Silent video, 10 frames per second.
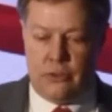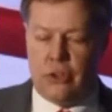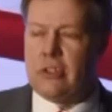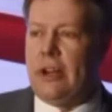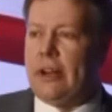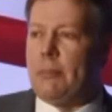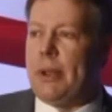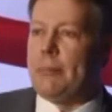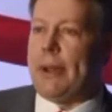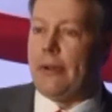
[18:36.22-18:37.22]
Just a little
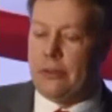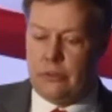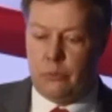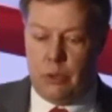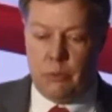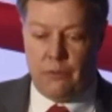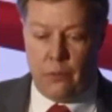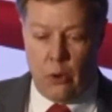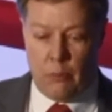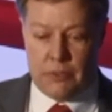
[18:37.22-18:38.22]
bit about us. We were
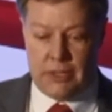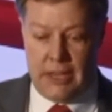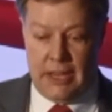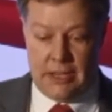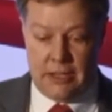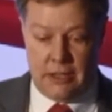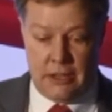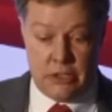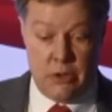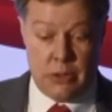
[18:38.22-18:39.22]
formed in
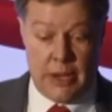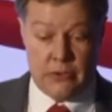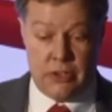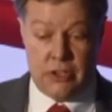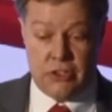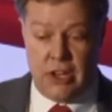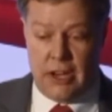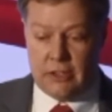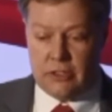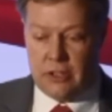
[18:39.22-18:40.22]

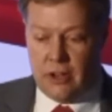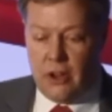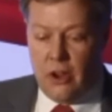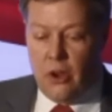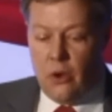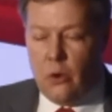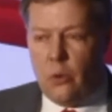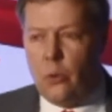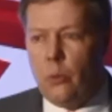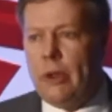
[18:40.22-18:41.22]
2006.
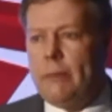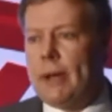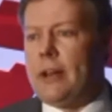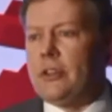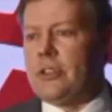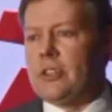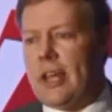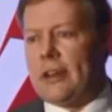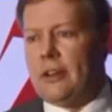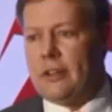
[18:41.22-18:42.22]
We manage the
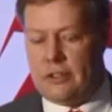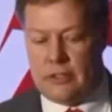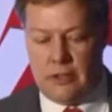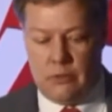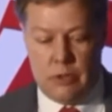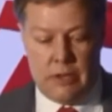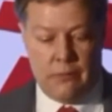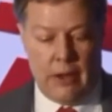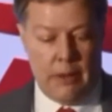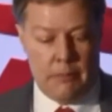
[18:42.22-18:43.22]
standards. We
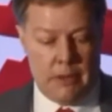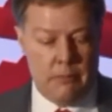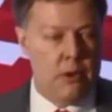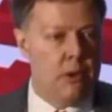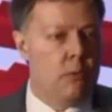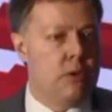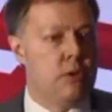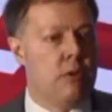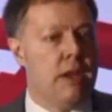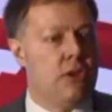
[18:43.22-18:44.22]
develop them. We
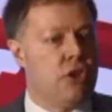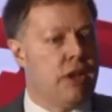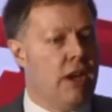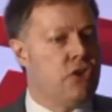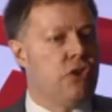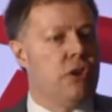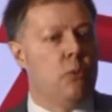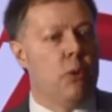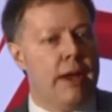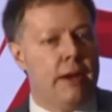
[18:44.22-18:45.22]
do the education and
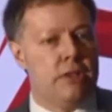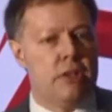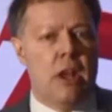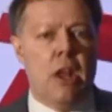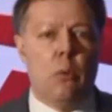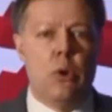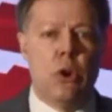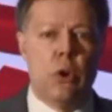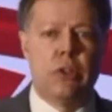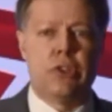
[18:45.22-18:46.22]
awareness.
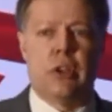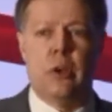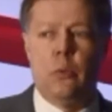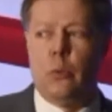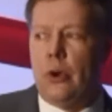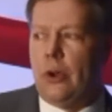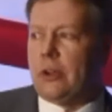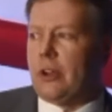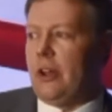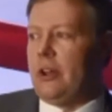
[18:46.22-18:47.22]
We also
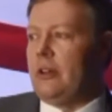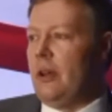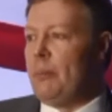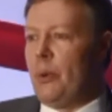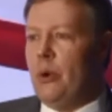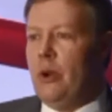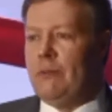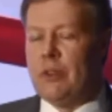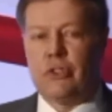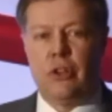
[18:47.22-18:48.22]
work and
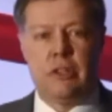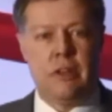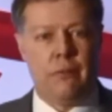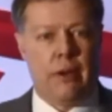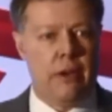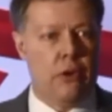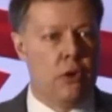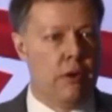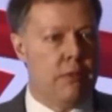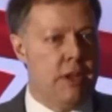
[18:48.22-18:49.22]
approve and certify
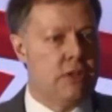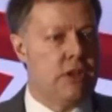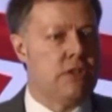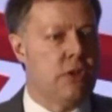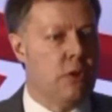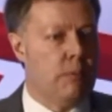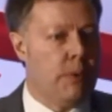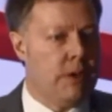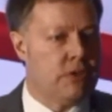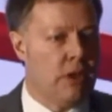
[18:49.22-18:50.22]
all of the assessor companies.